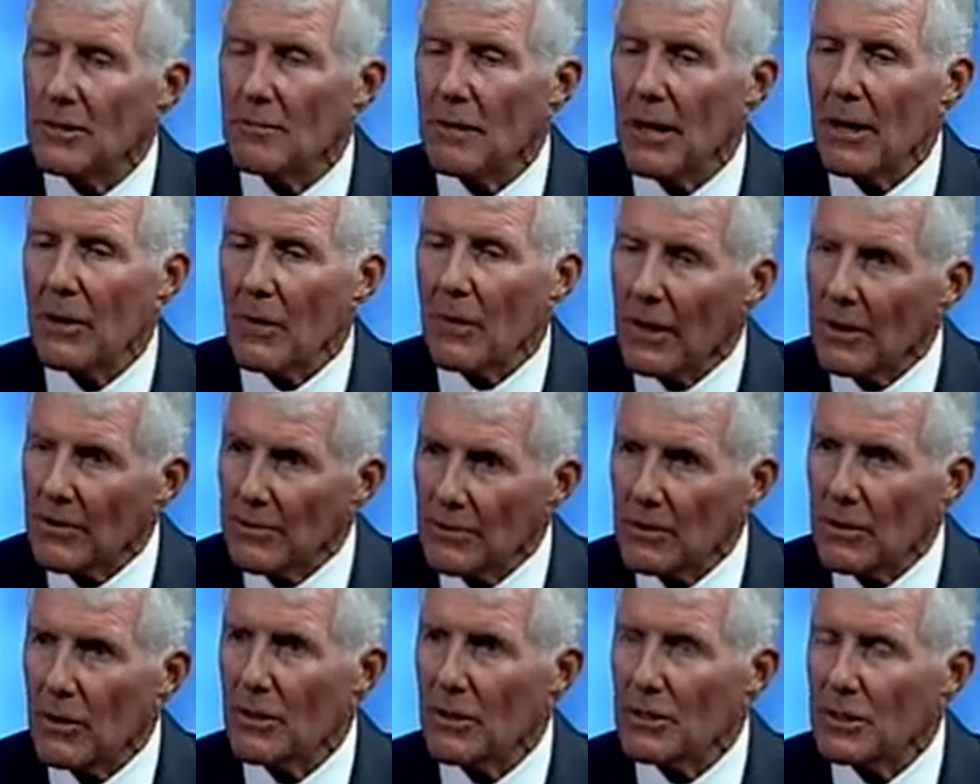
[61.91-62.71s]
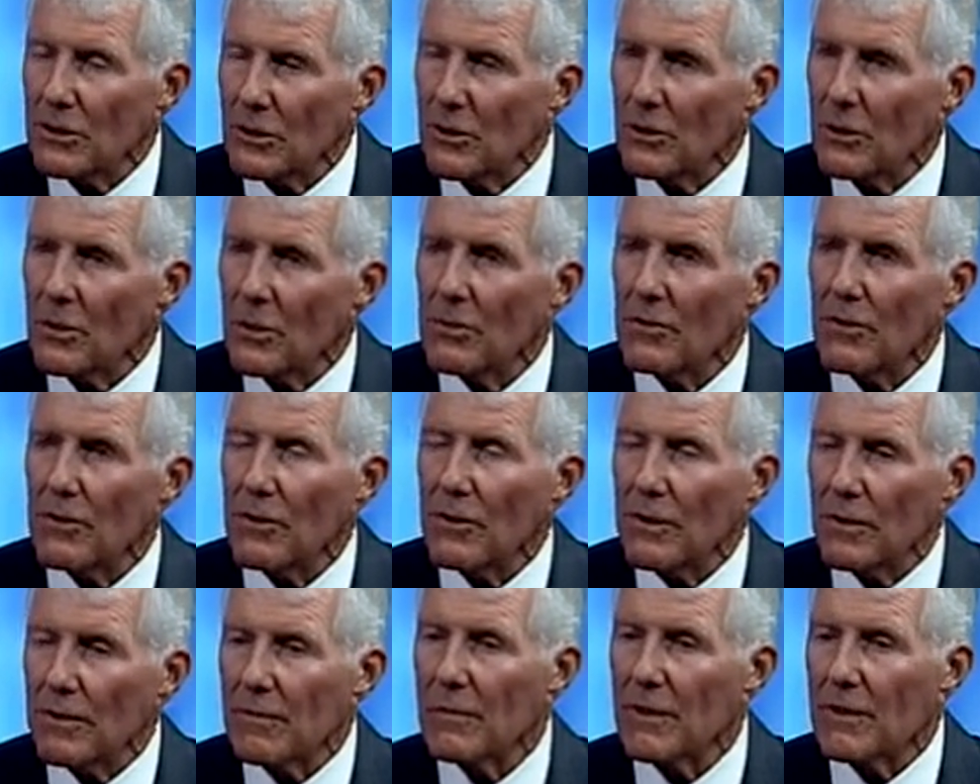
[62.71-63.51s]
My wife taught school
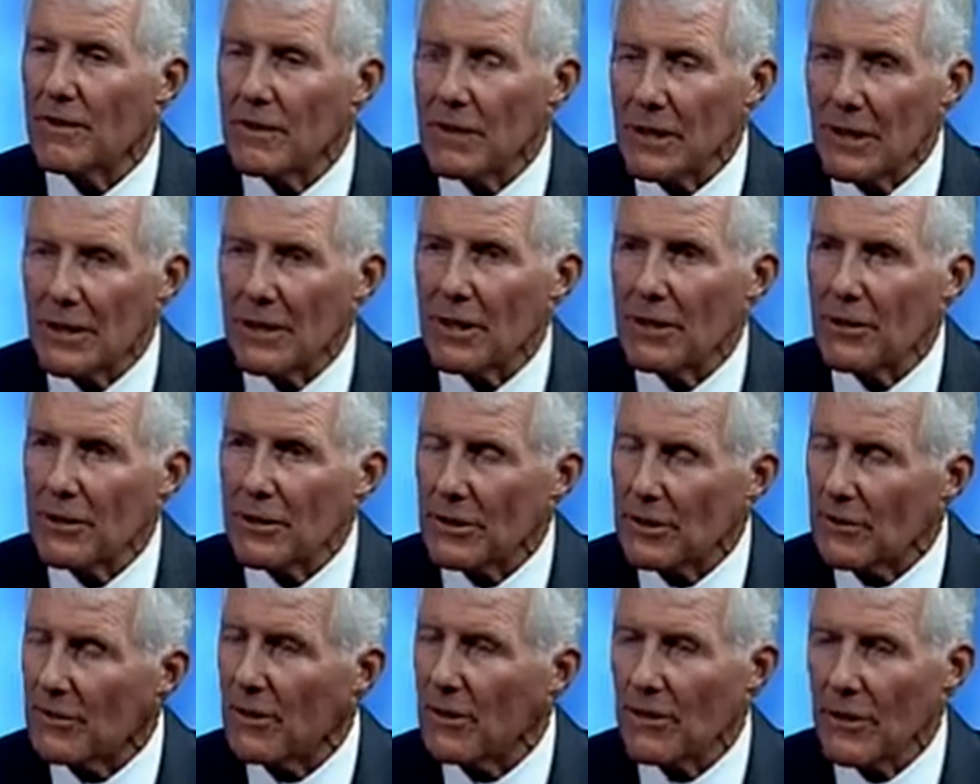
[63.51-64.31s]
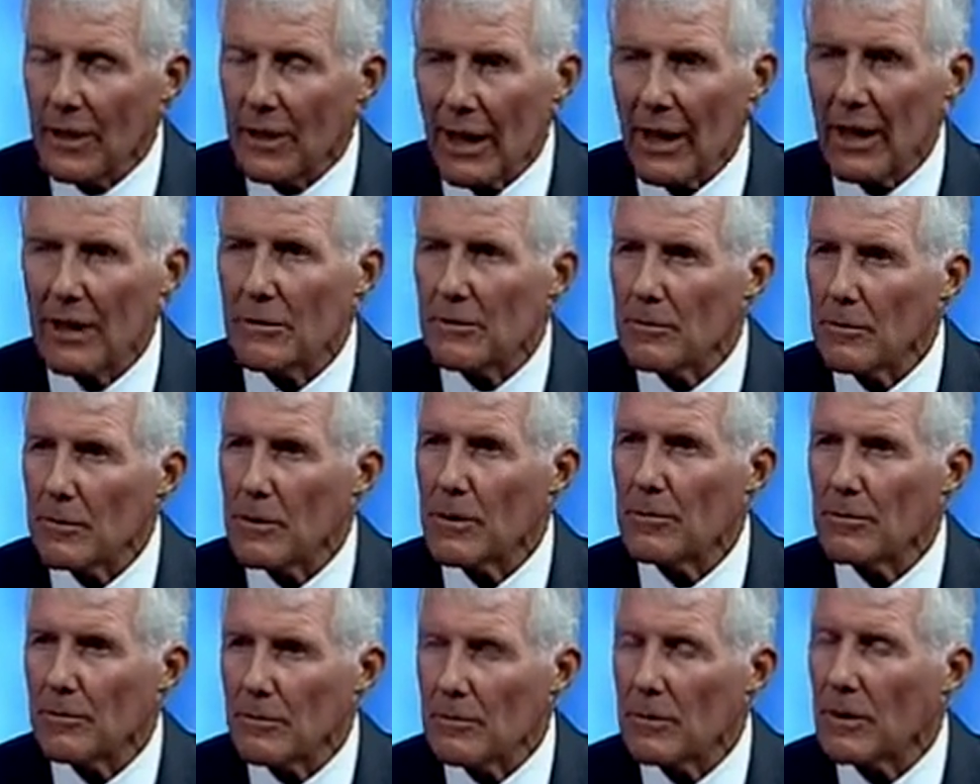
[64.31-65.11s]
for 15 years, a very
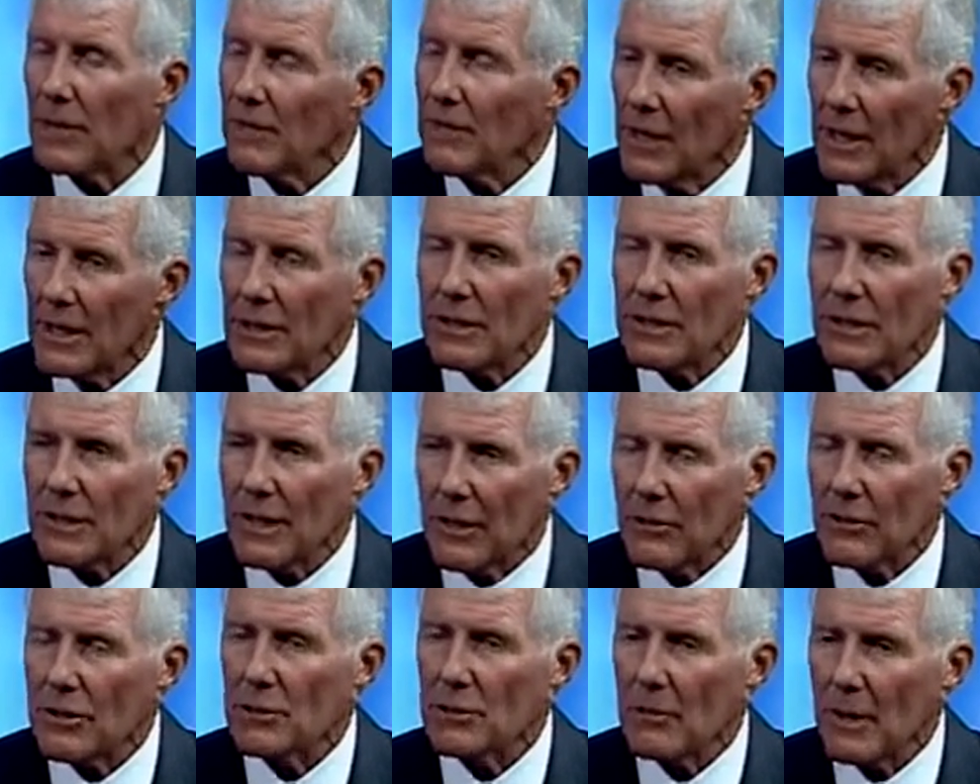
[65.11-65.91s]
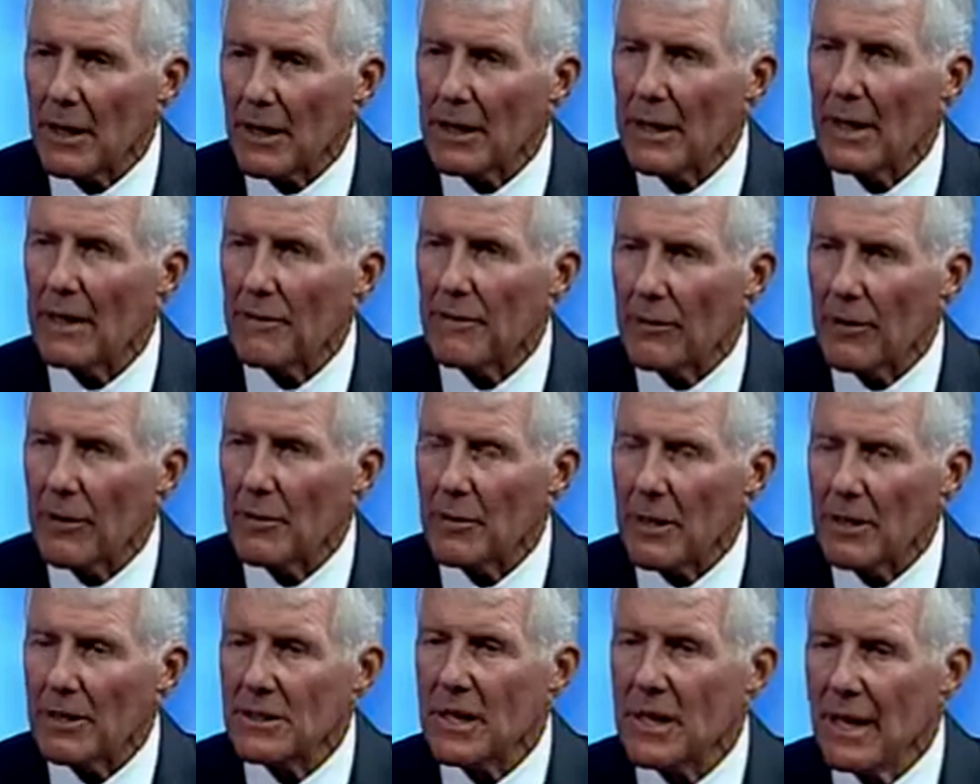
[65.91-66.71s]
honorable profession. I respect that very
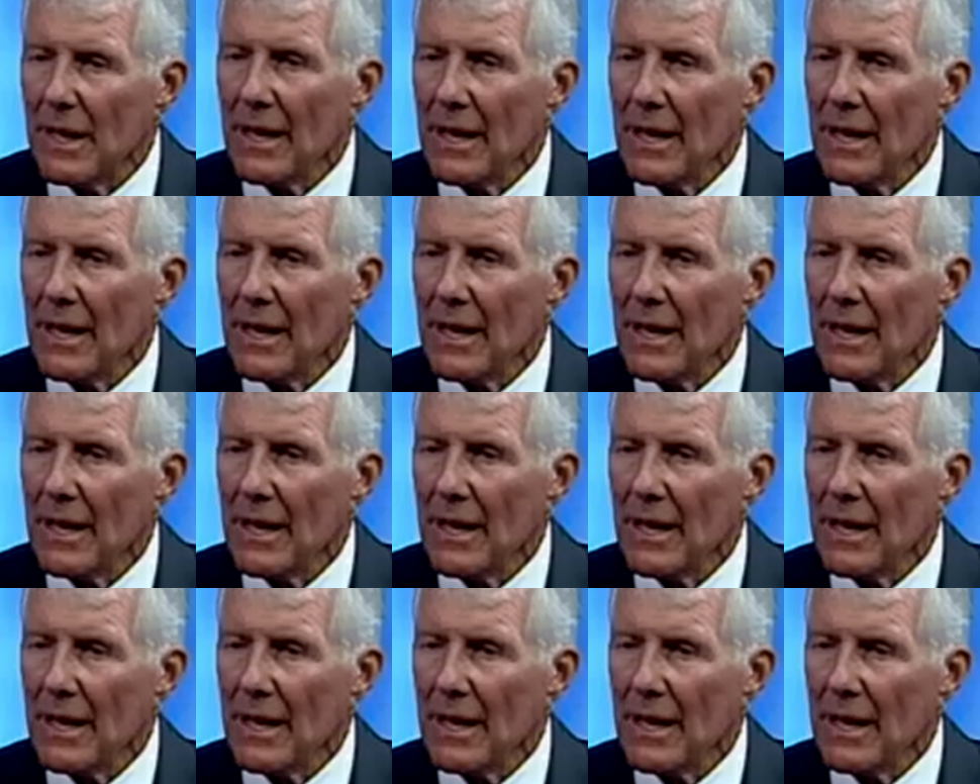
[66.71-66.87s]
much.